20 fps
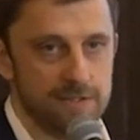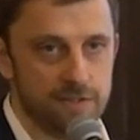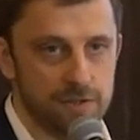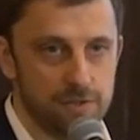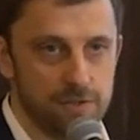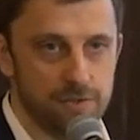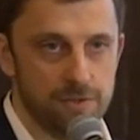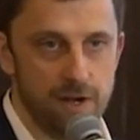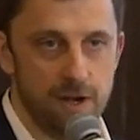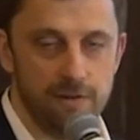So,
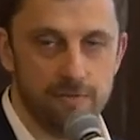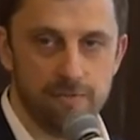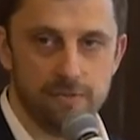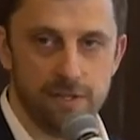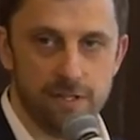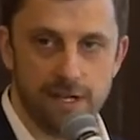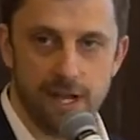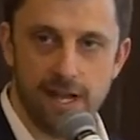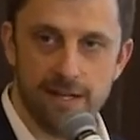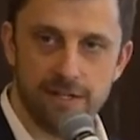of
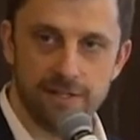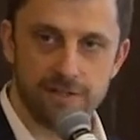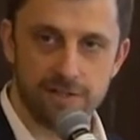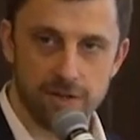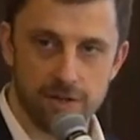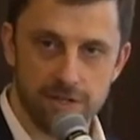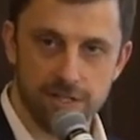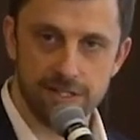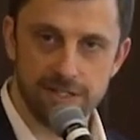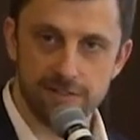the nine
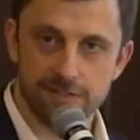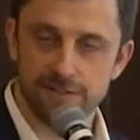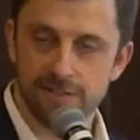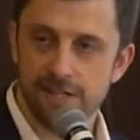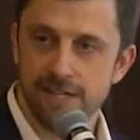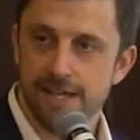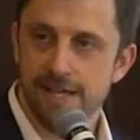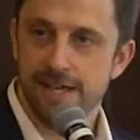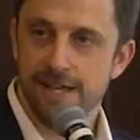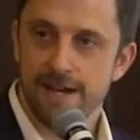attorneys,
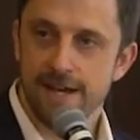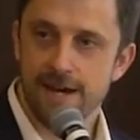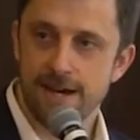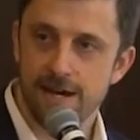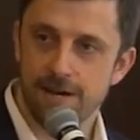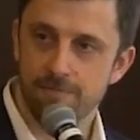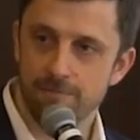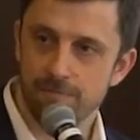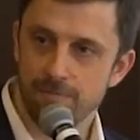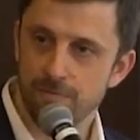
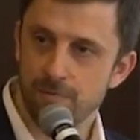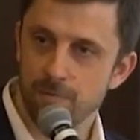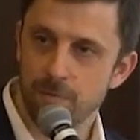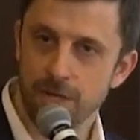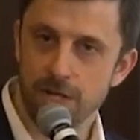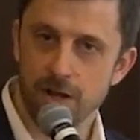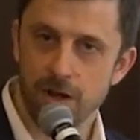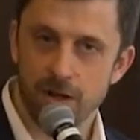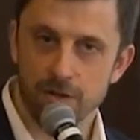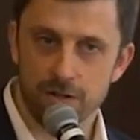um,
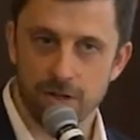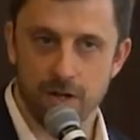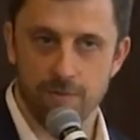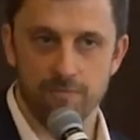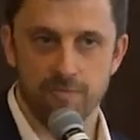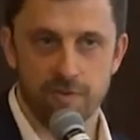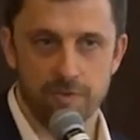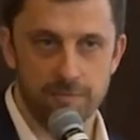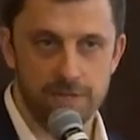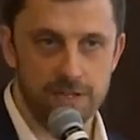we all
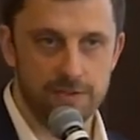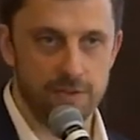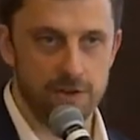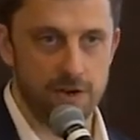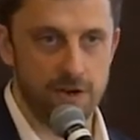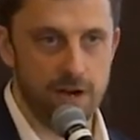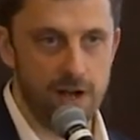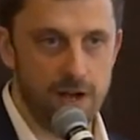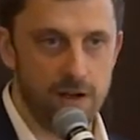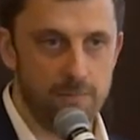come from
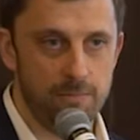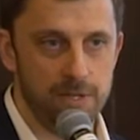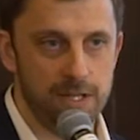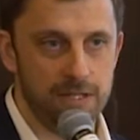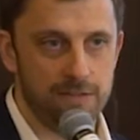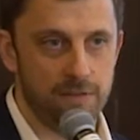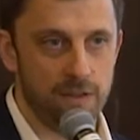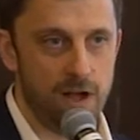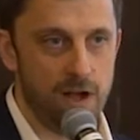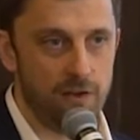either a
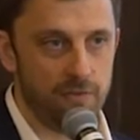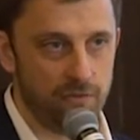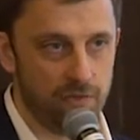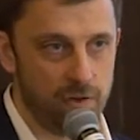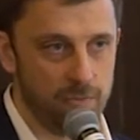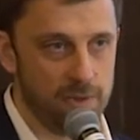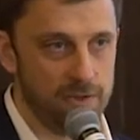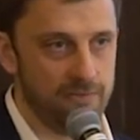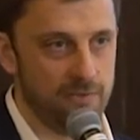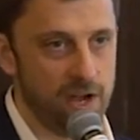big law
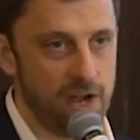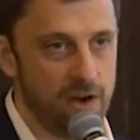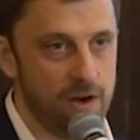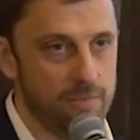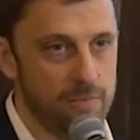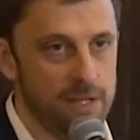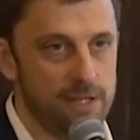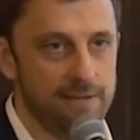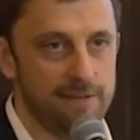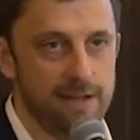firm
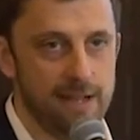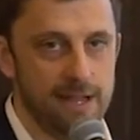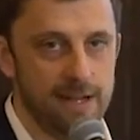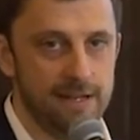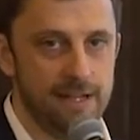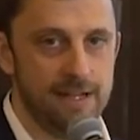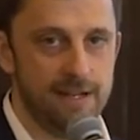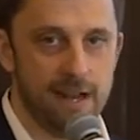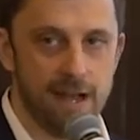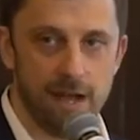environment,
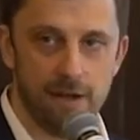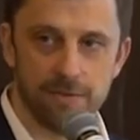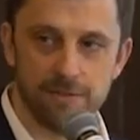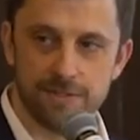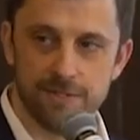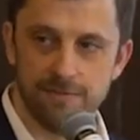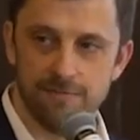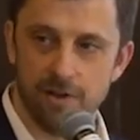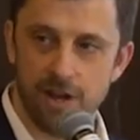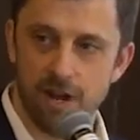an in
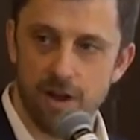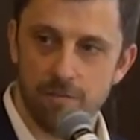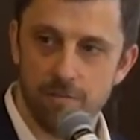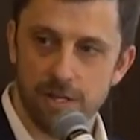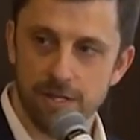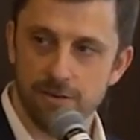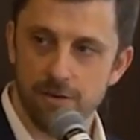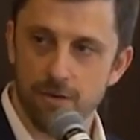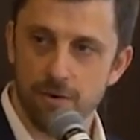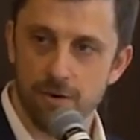house
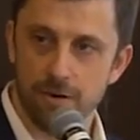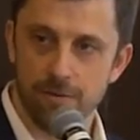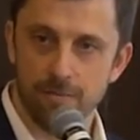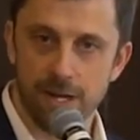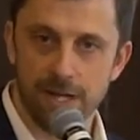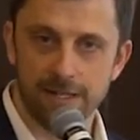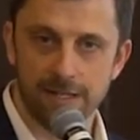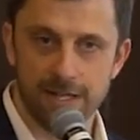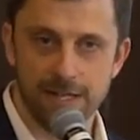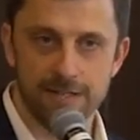environment, or in
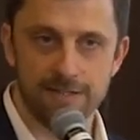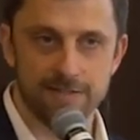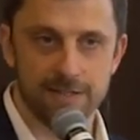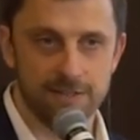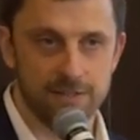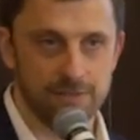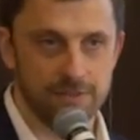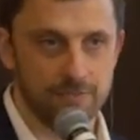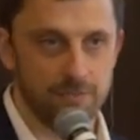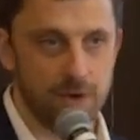my case,
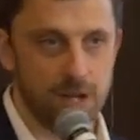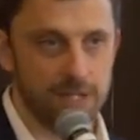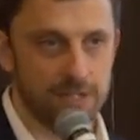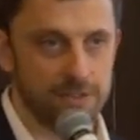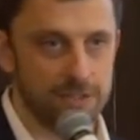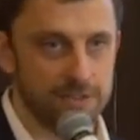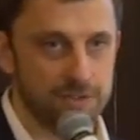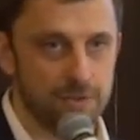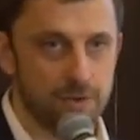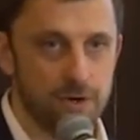a
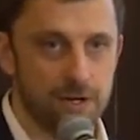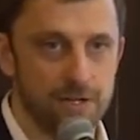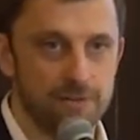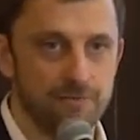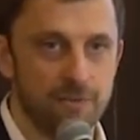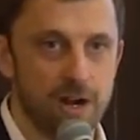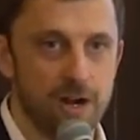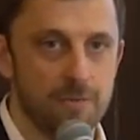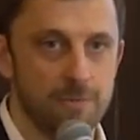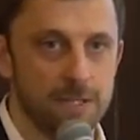regulatory
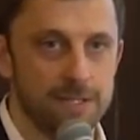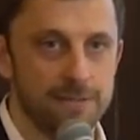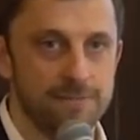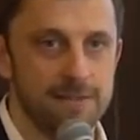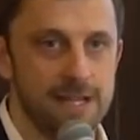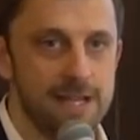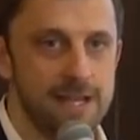environment.